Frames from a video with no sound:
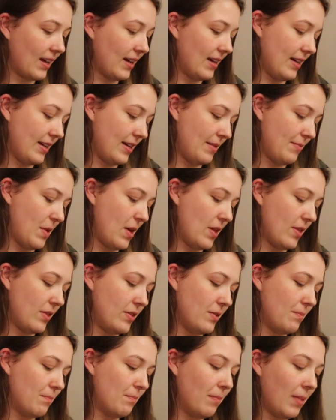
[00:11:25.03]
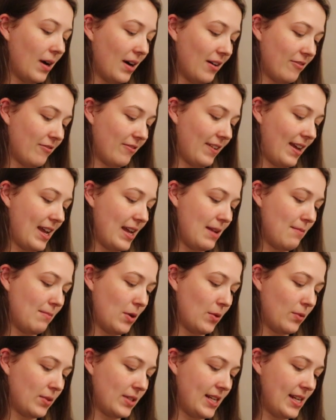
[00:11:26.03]
the Buffet
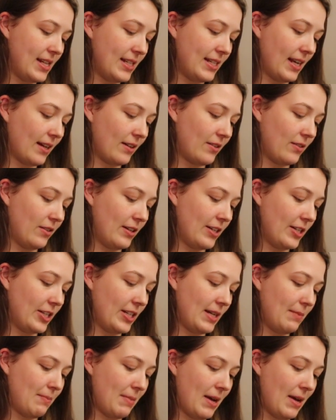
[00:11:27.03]
Multi Technology